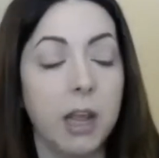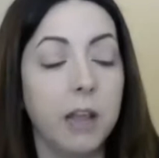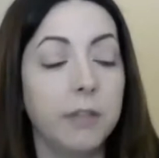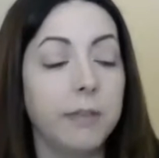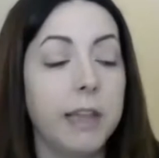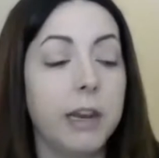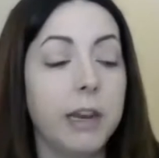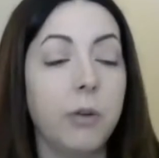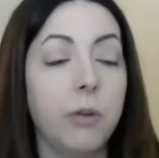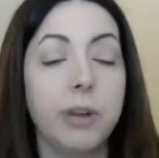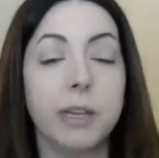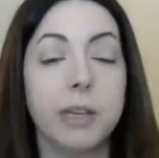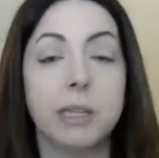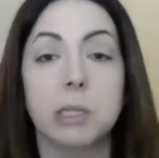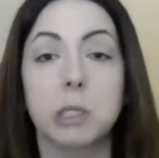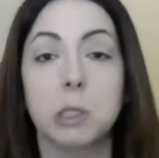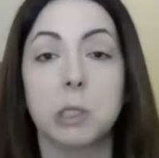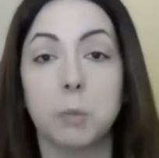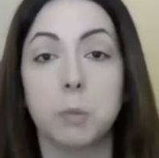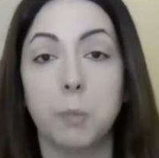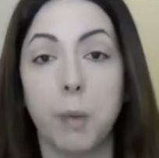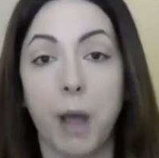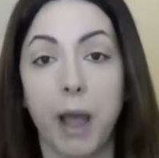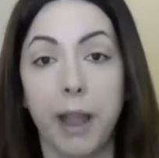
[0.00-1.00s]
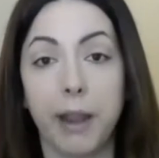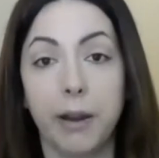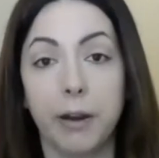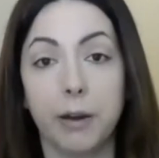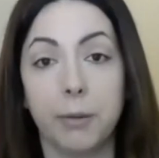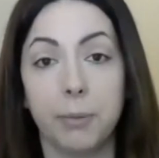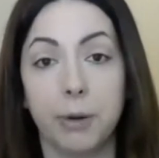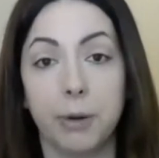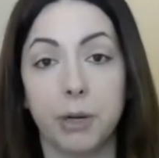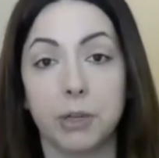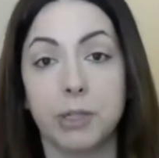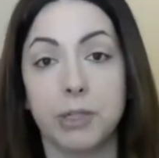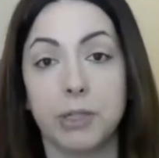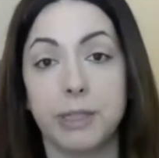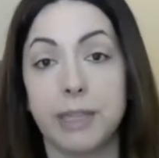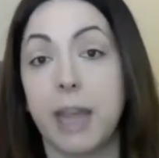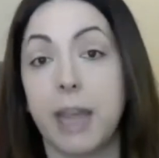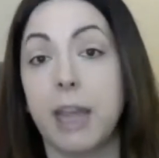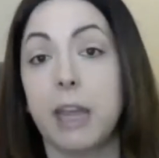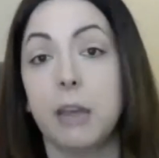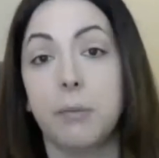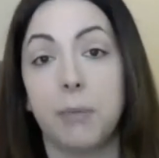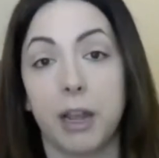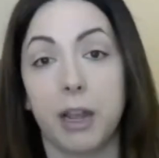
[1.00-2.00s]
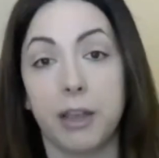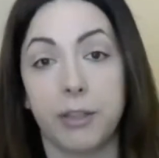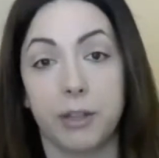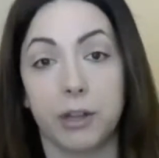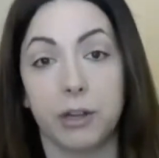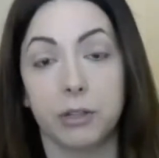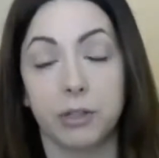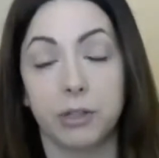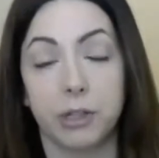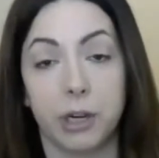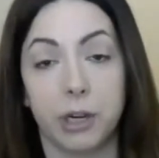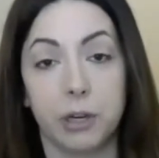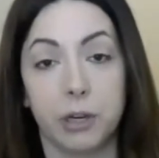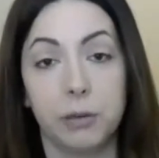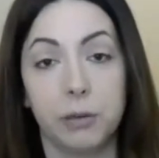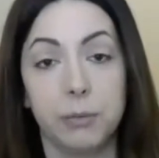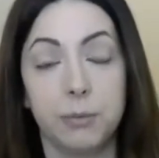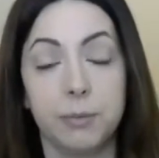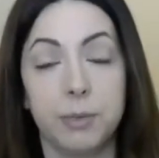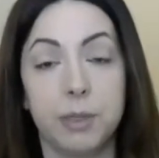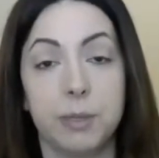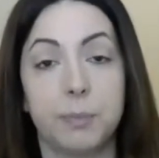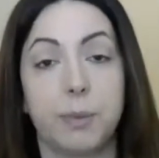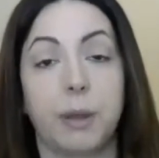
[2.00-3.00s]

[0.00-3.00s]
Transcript: They don't expire per se by their terms,